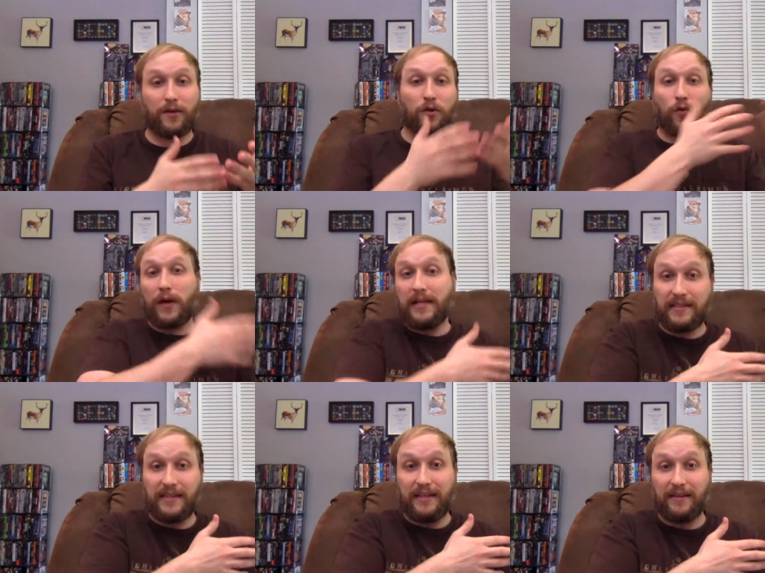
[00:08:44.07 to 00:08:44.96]

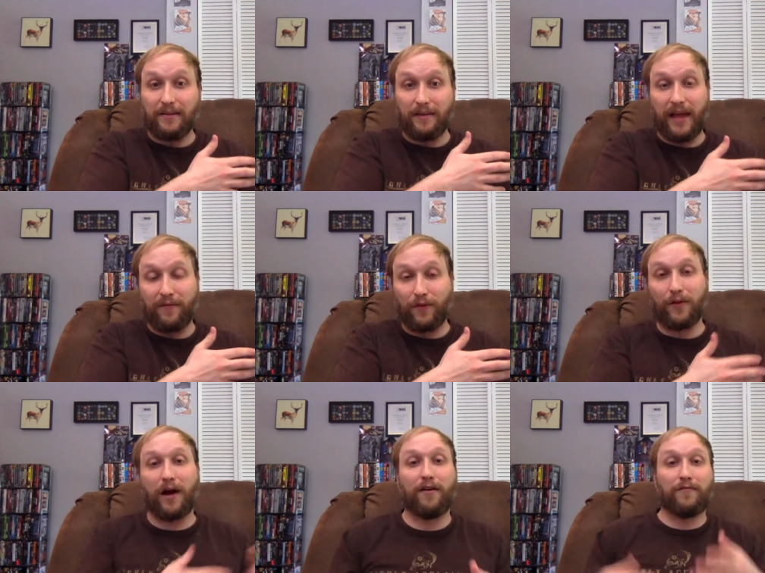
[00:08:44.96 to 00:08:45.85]
crazy
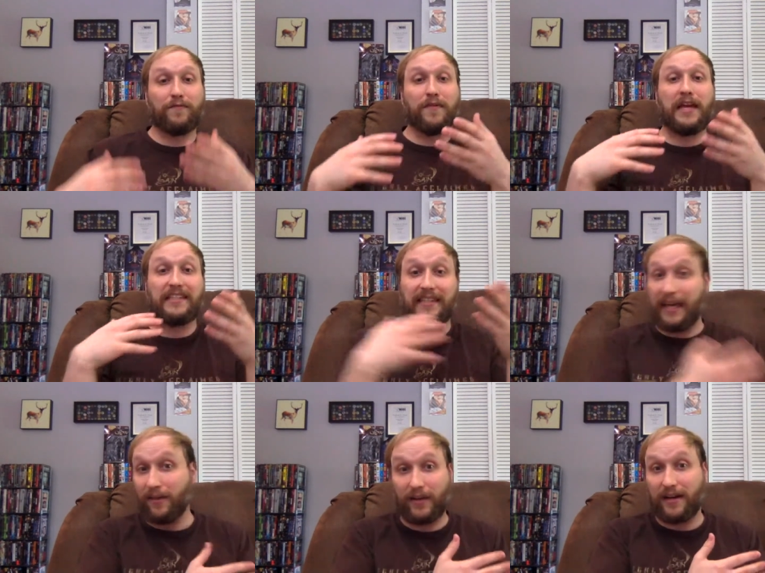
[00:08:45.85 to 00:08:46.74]
level of it's
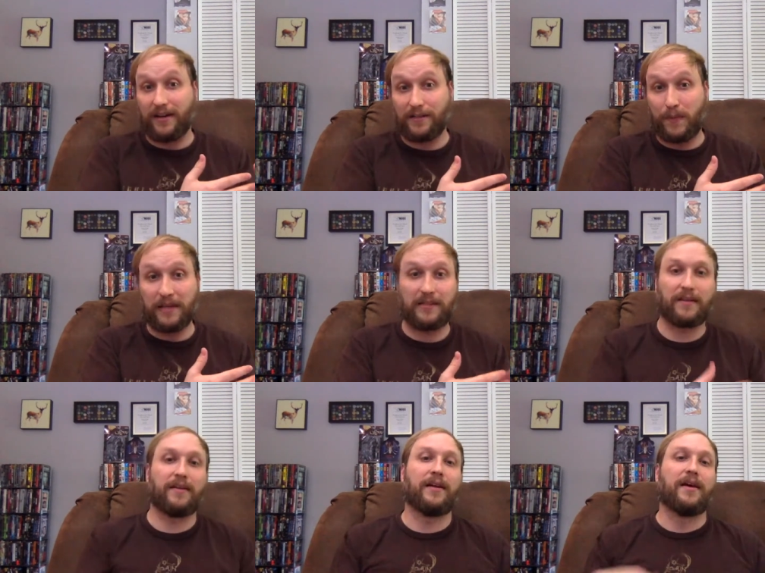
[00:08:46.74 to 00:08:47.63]
killing us
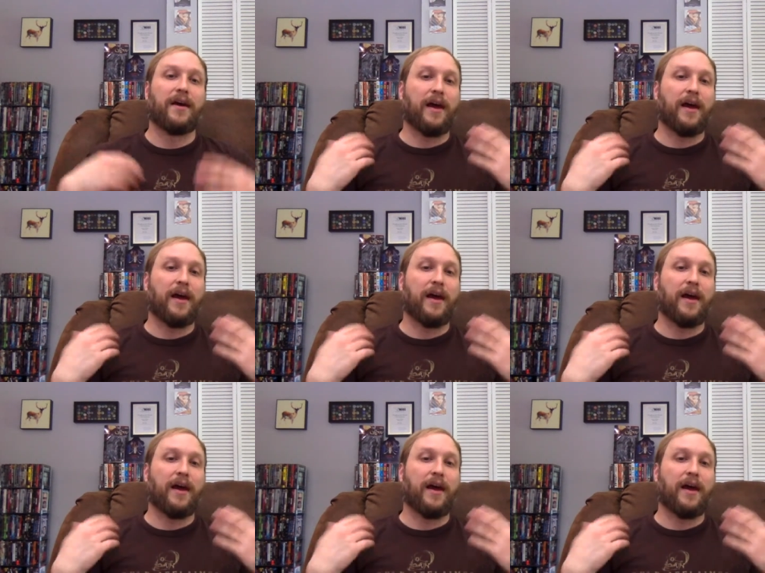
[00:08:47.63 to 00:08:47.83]
basically